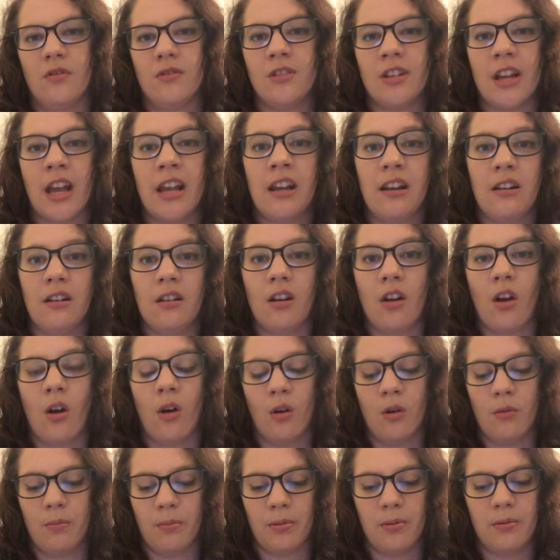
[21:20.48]
Janet,
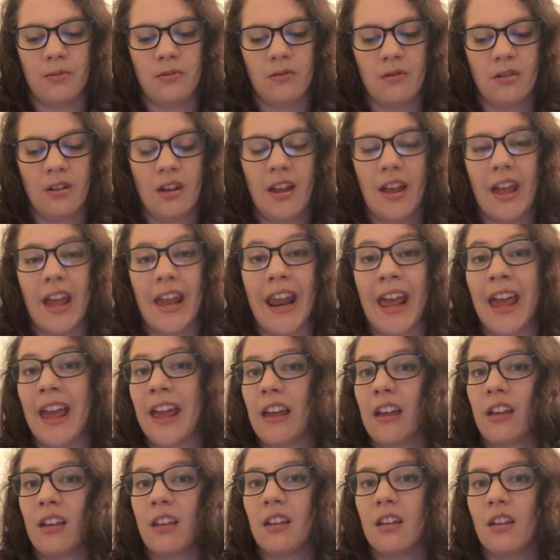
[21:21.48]
Hope, and
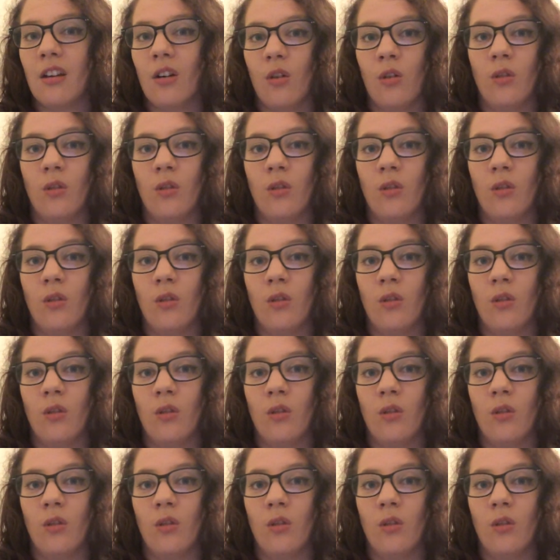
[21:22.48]
Hank